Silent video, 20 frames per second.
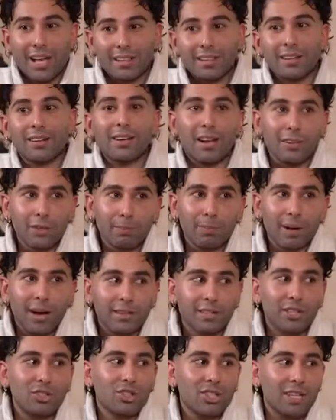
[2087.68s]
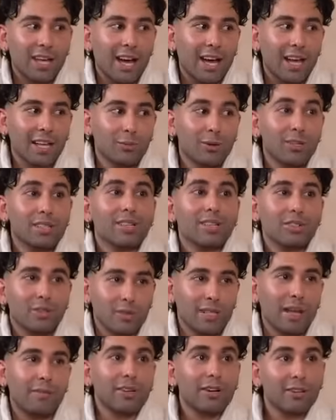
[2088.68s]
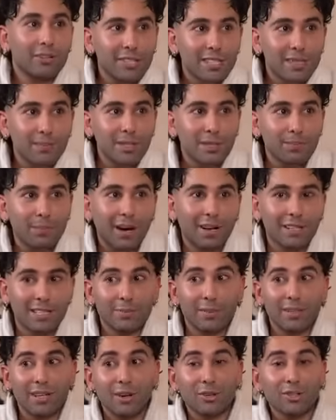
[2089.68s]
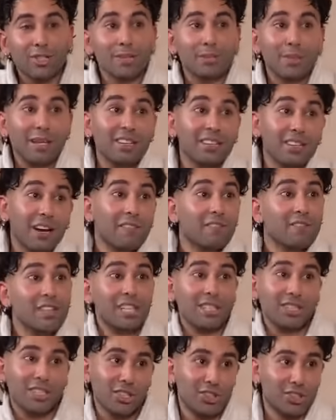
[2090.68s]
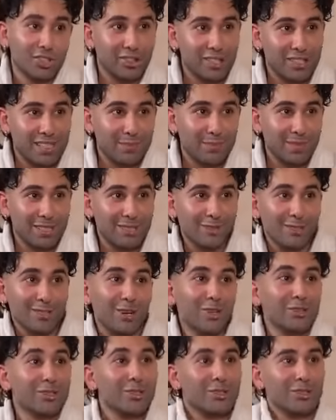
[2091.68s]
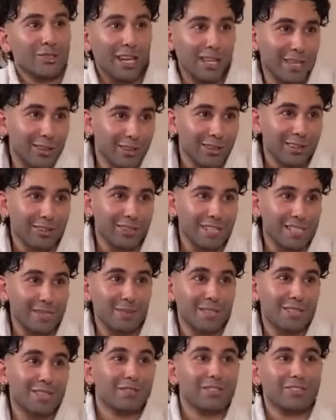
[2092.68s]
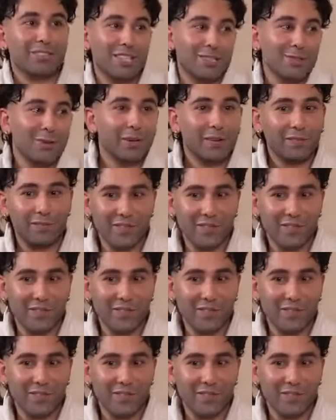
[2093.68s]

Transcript: And then another party she had was she was having a Christmas party, but now she's made it a vintage Christmas. So it's not your regular Christmas. You have to dress all